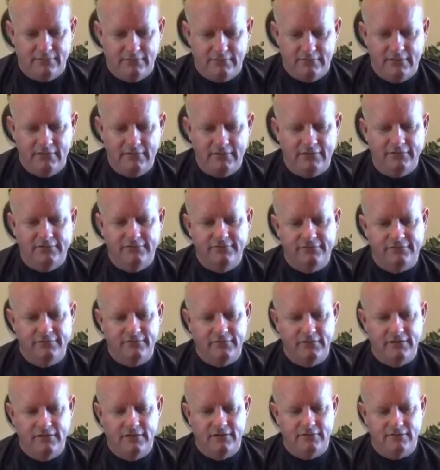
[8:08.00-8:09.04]
then they
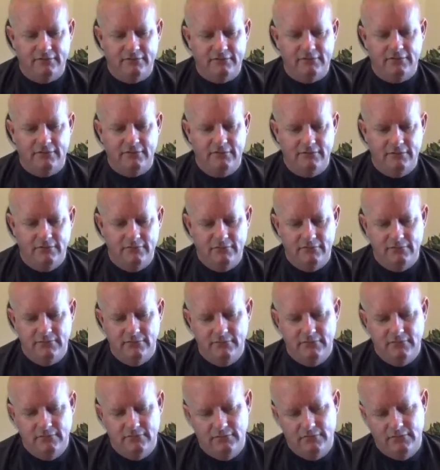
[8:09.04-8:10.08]
sent
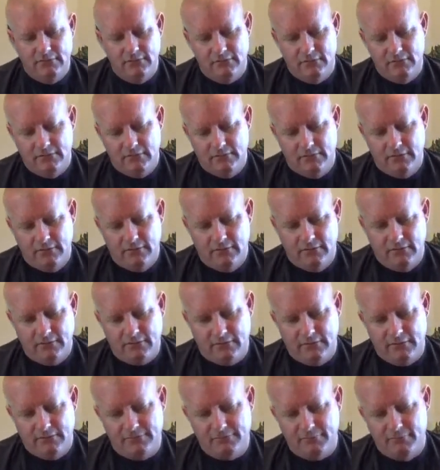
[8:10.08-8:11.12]

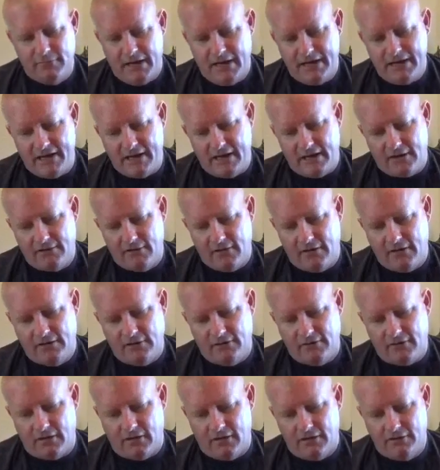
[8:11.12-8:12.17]
this bag right
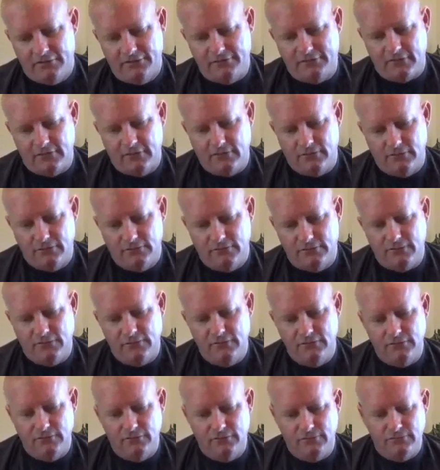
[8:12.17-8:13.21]
here also
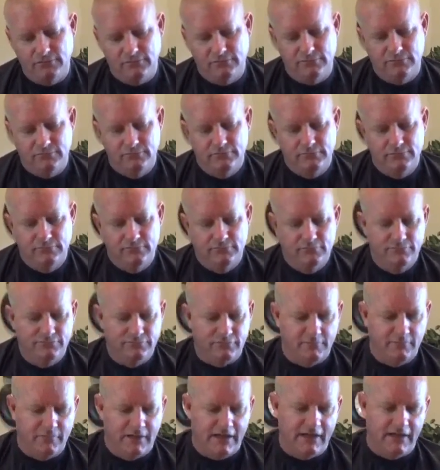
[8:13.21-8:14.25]
too
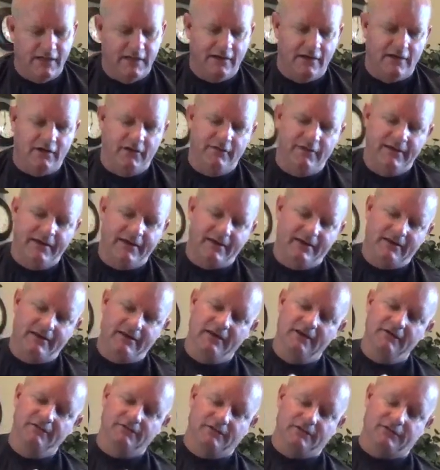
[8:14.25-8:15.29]
for buying all that.
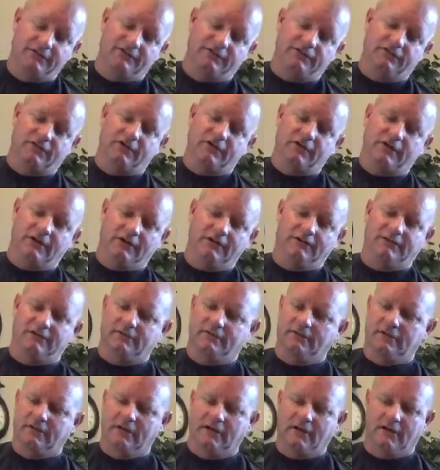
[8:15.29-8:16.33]
It was free.
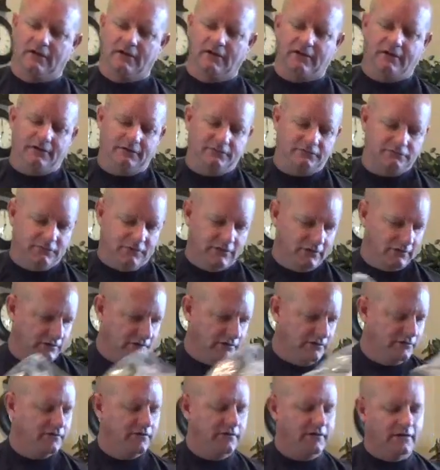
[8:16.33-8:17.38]

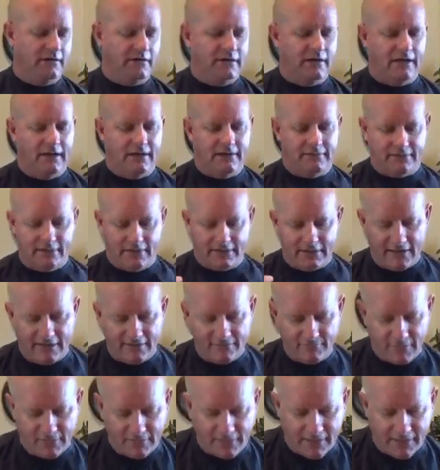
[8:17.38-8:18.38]
Included in that, they gave me